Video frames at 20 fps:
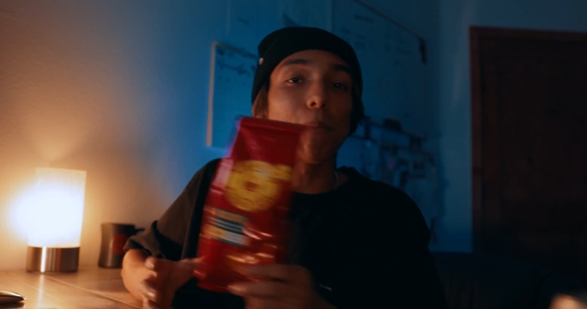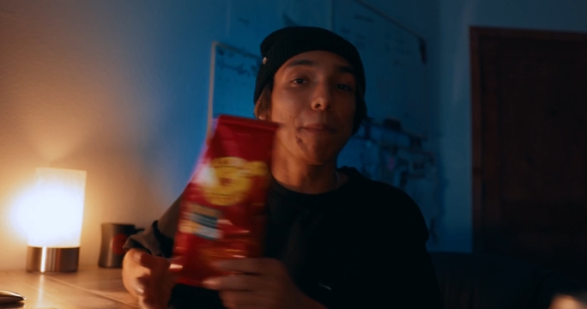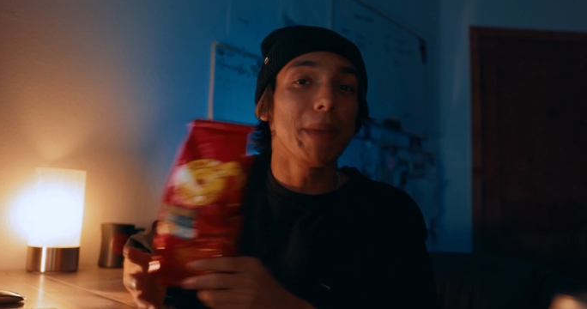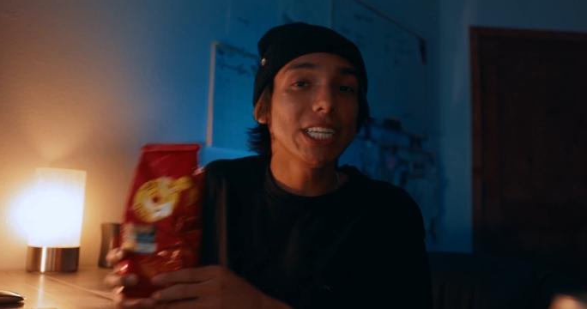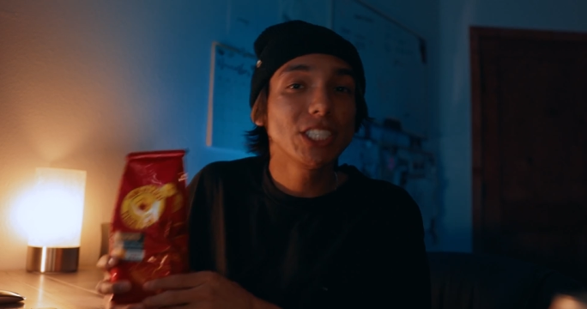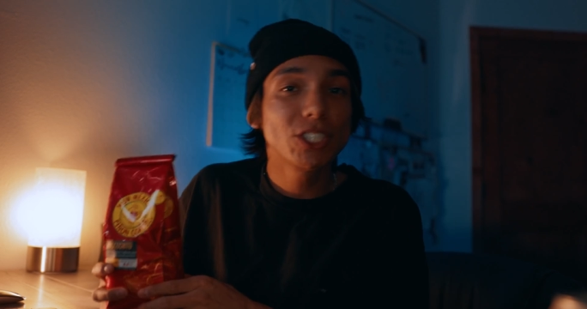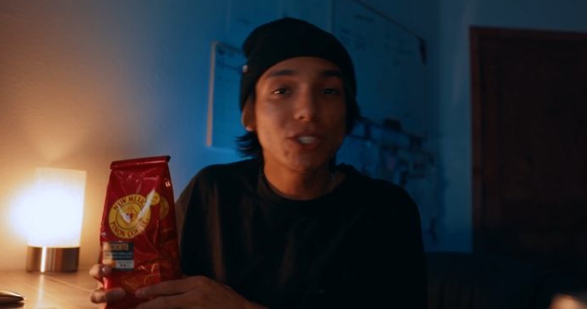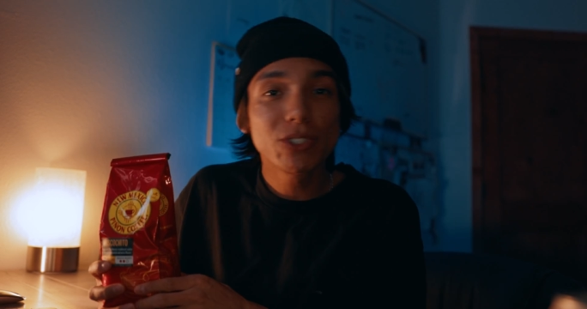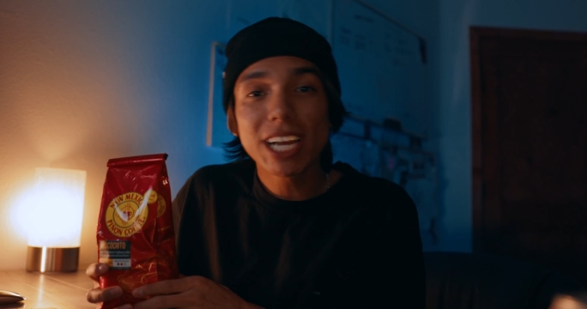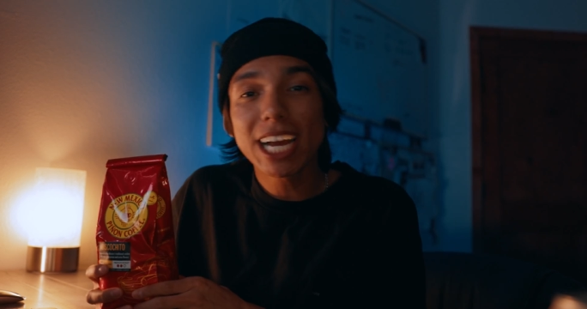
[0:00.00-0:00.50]

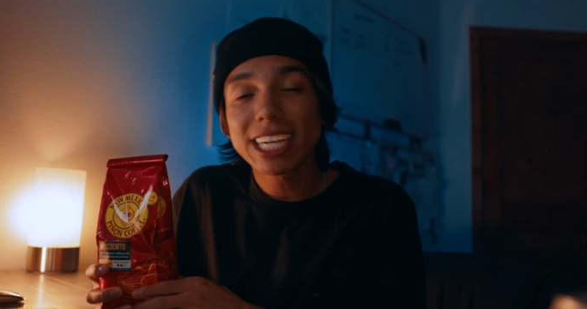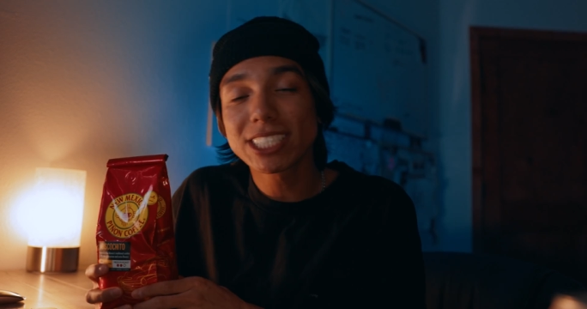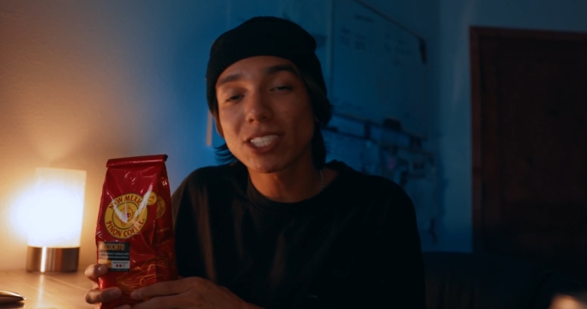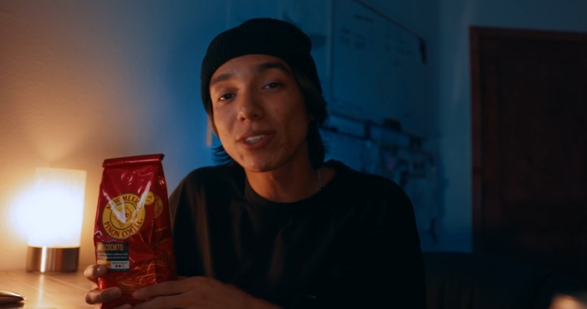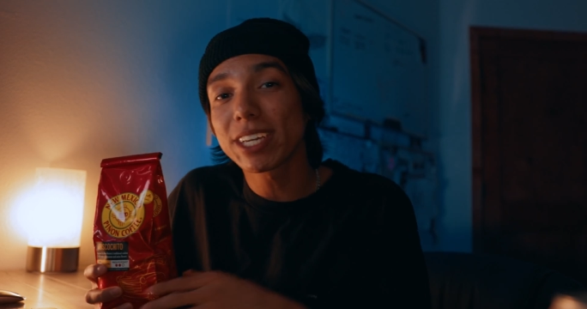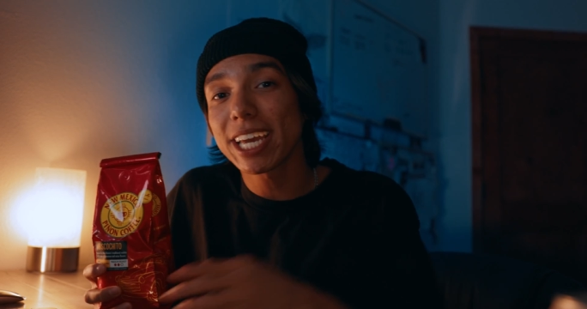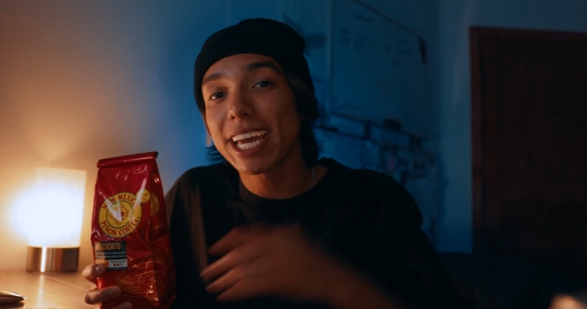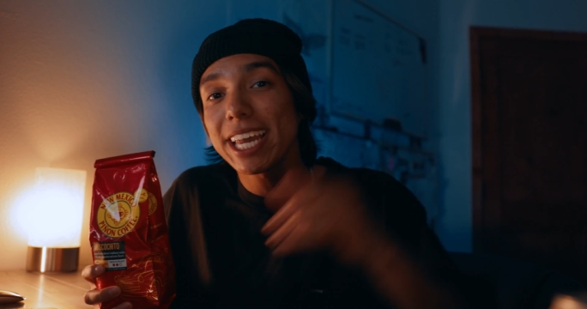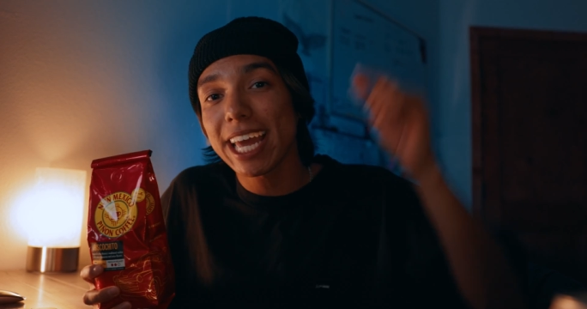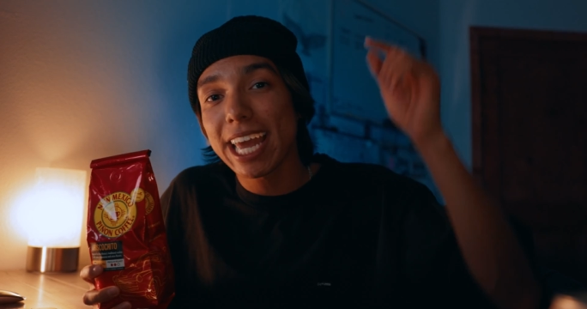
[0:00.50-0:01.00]
Make sure you guys
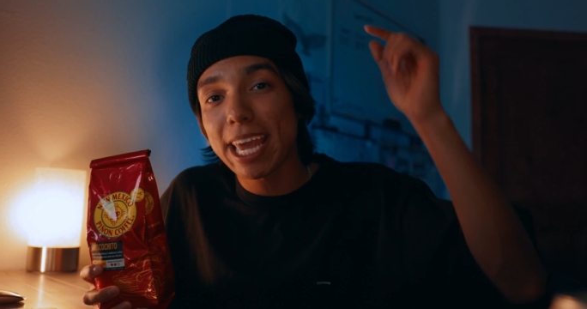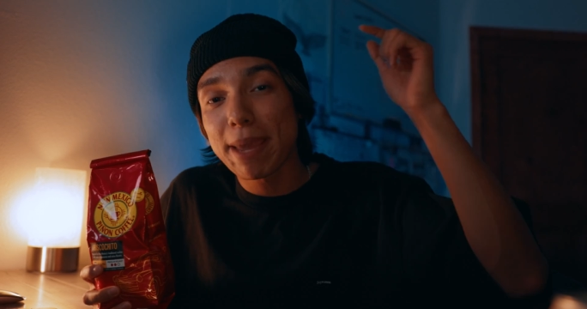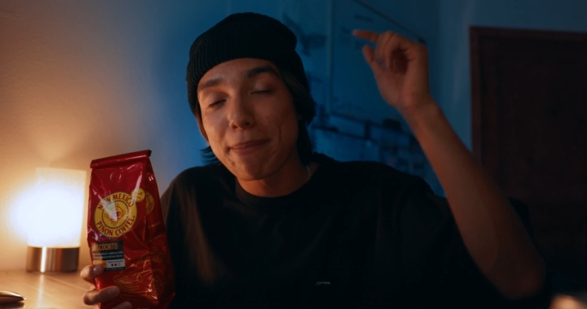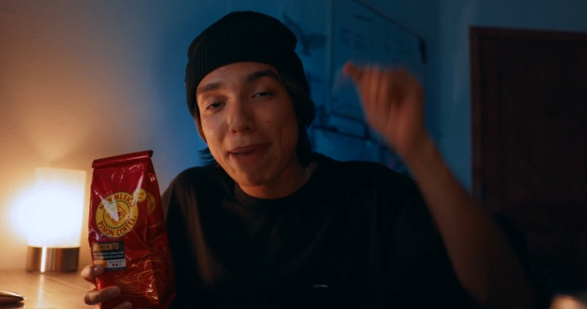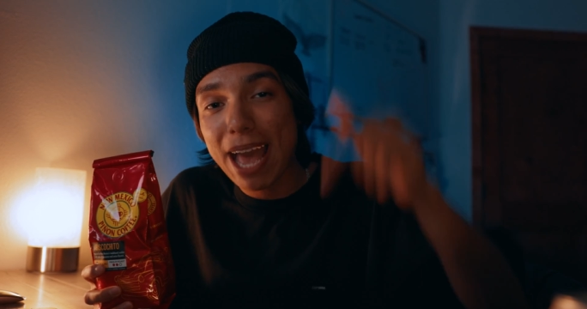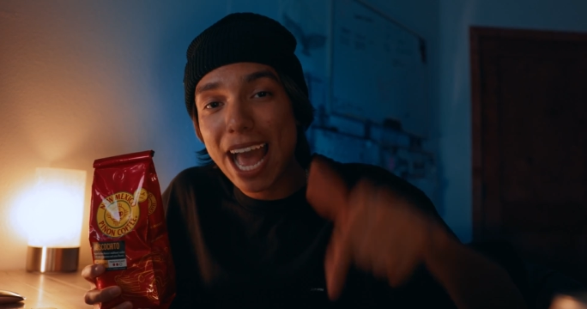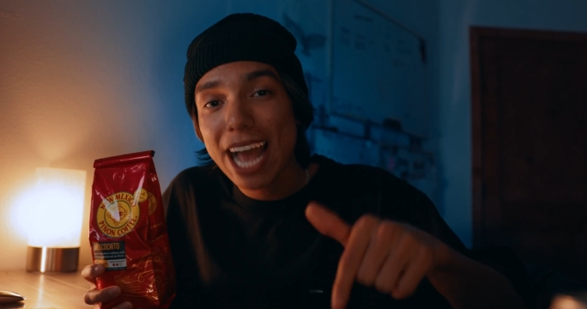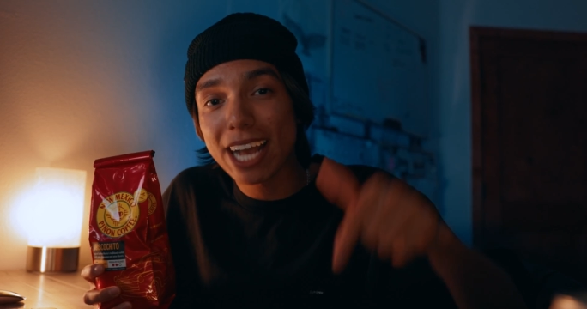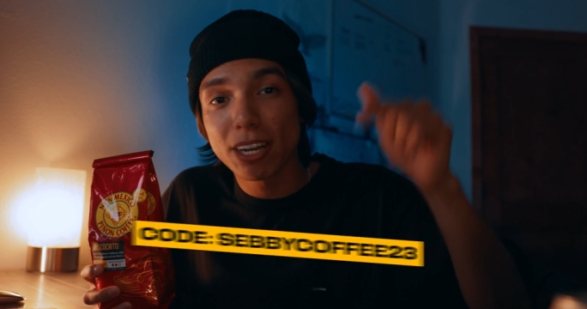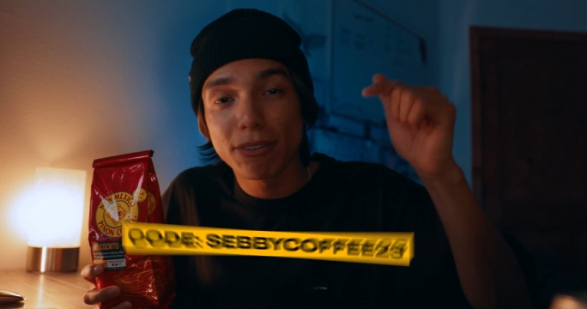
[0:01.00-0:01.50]
go get a
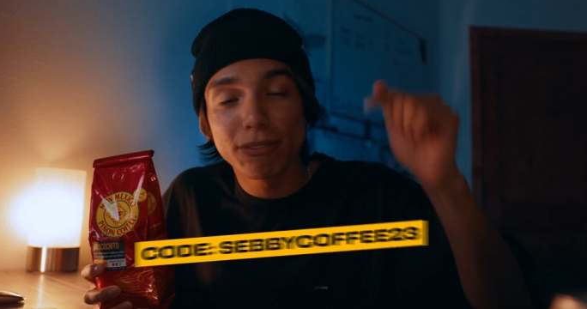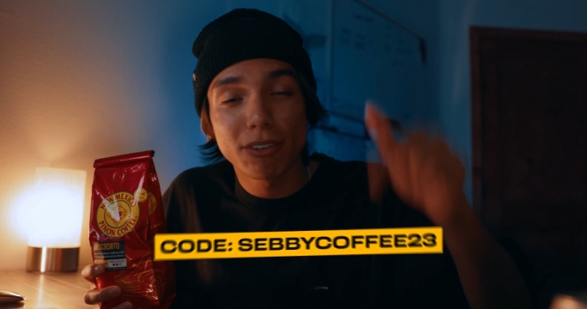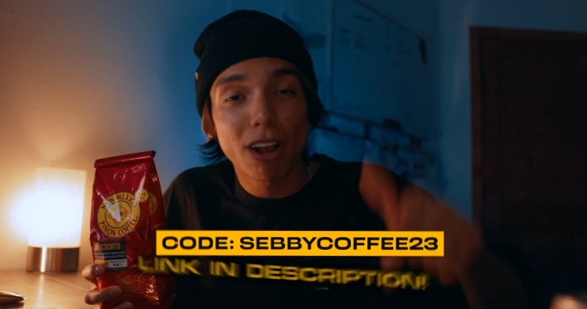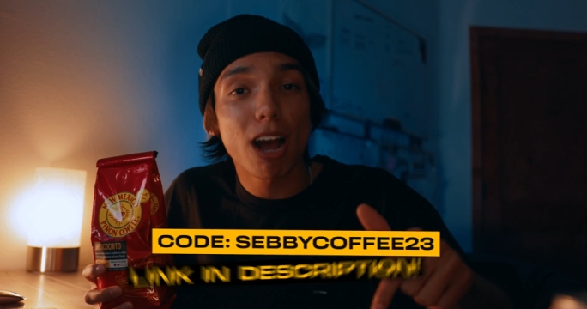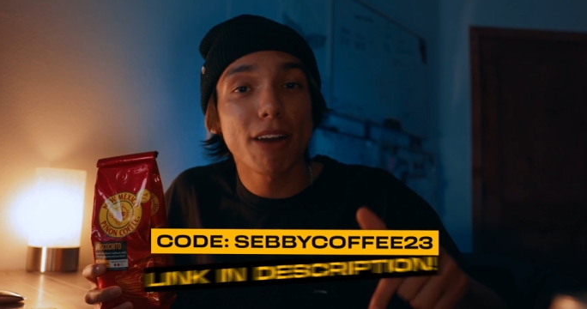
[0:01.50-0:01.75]
bag of